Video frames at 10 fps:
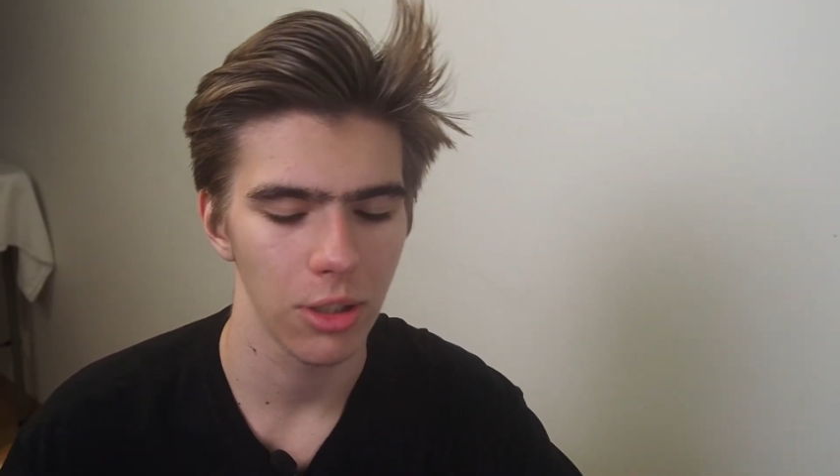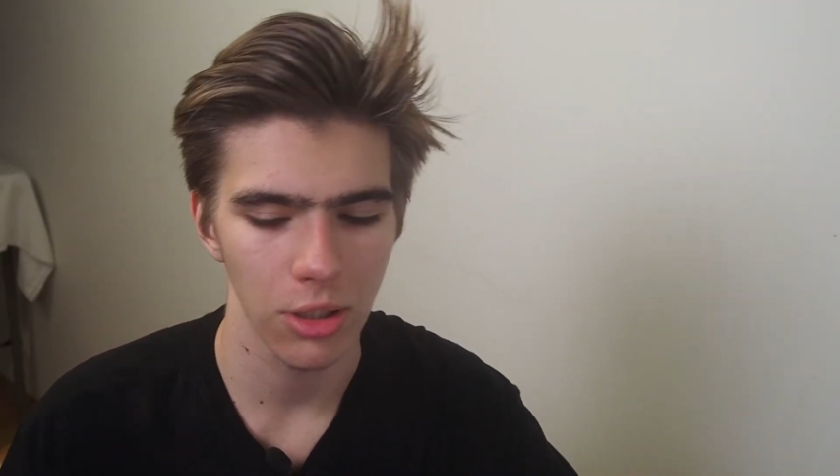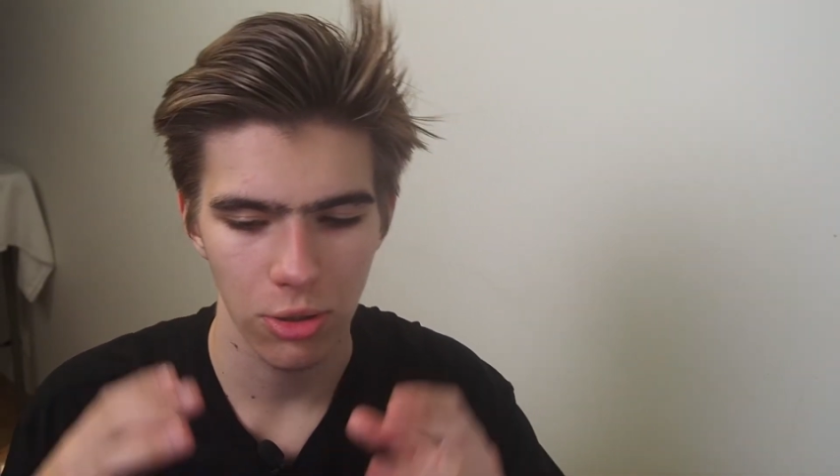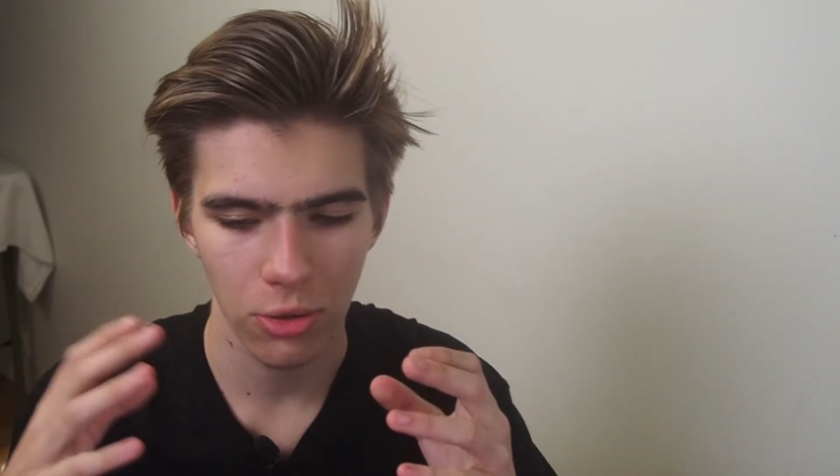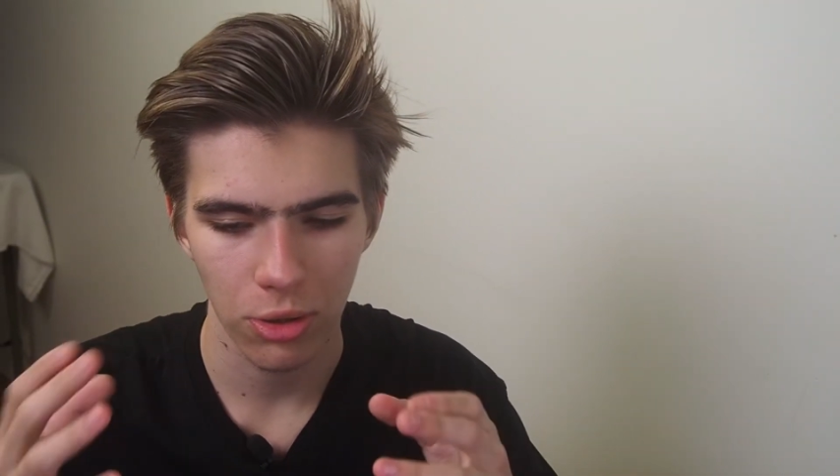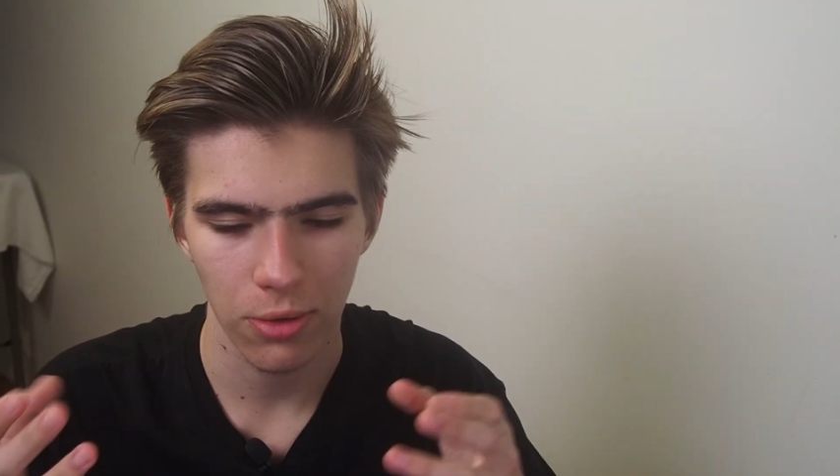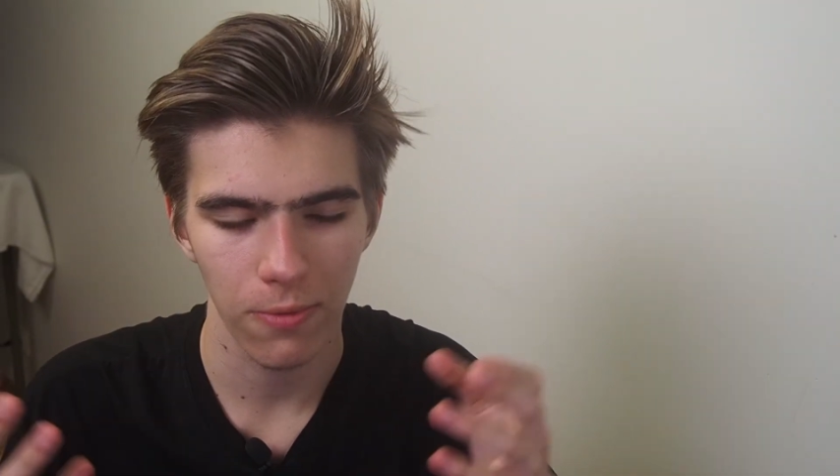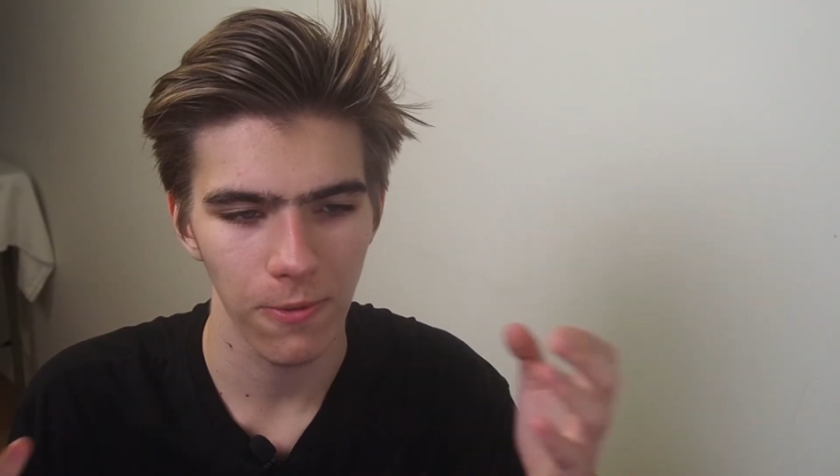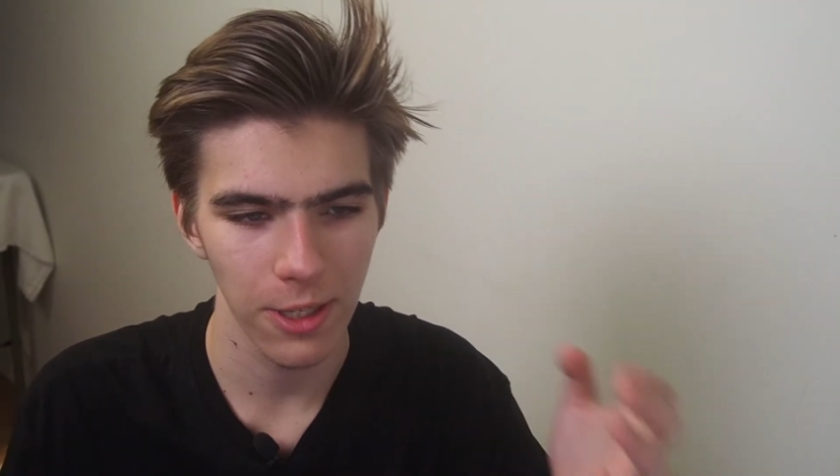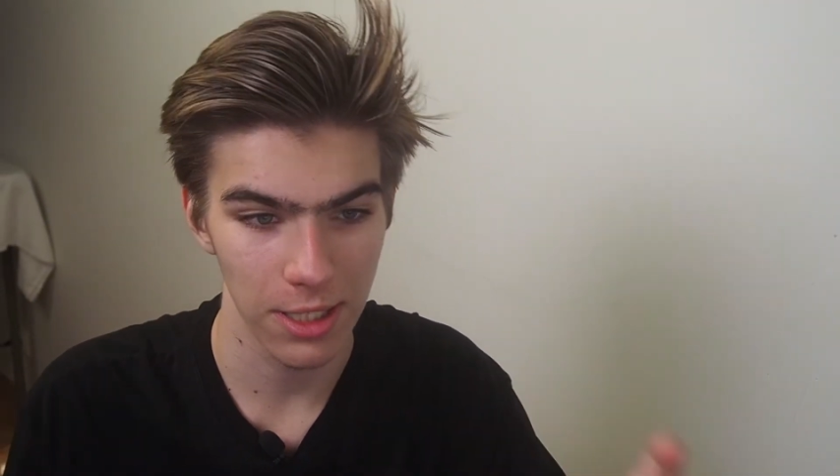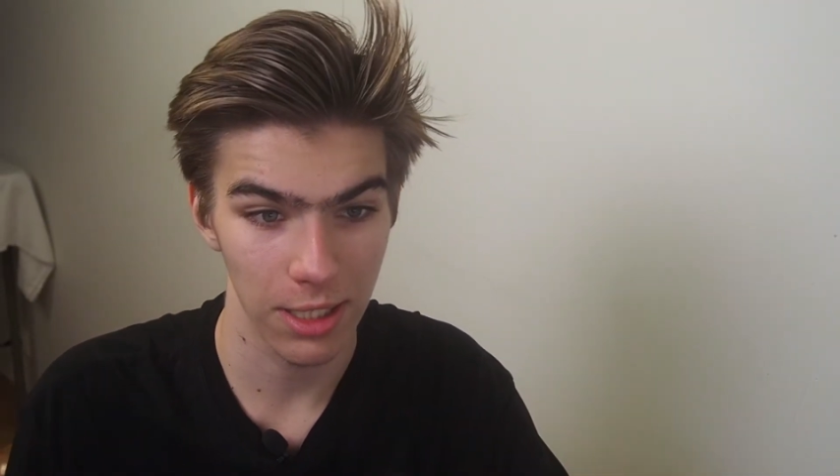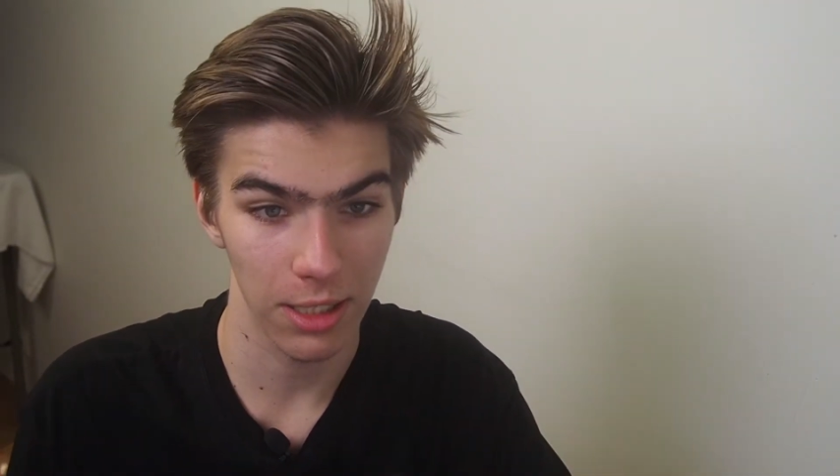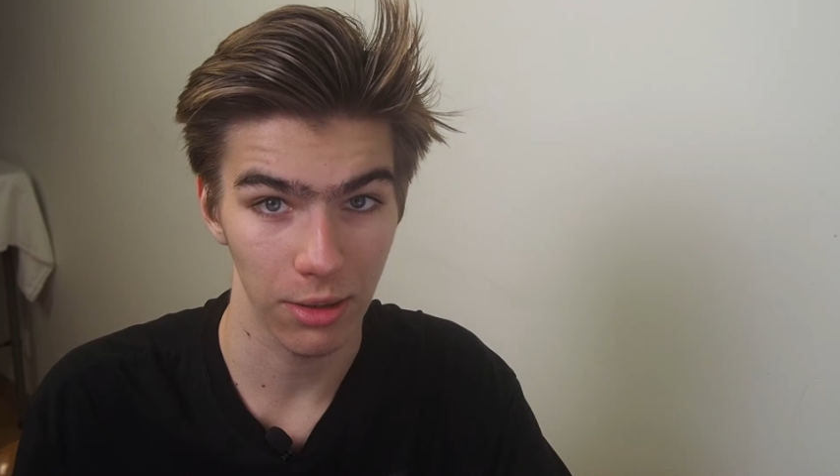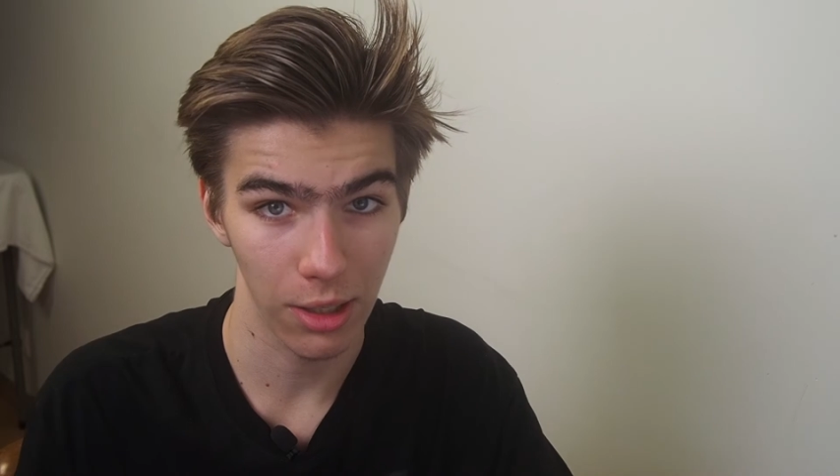it's not a physical